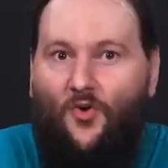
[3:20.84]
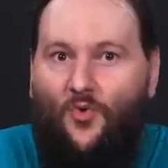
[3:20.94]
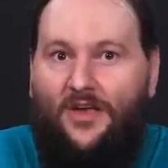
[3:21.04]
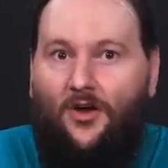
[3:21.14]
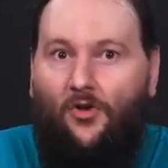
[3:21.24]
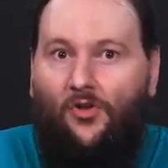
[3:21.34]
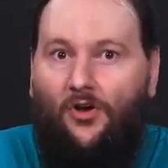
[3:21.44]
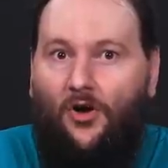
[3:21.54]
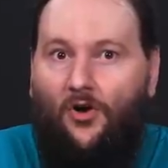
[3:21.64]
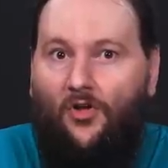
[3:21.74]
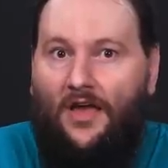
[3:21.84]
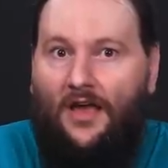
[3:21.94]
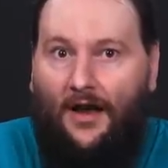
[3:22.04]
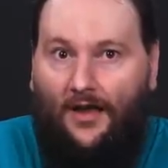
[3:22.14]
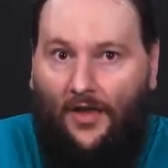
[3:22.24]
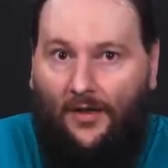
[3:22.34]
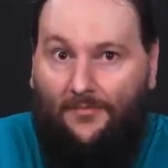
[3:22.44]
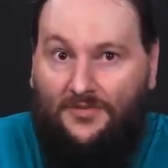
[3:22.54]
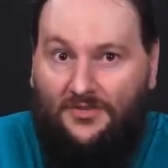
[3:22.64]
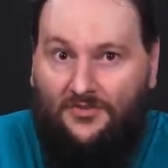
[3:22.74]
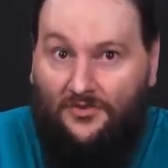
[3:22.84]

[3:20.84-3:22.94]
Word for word: We call on all AI labs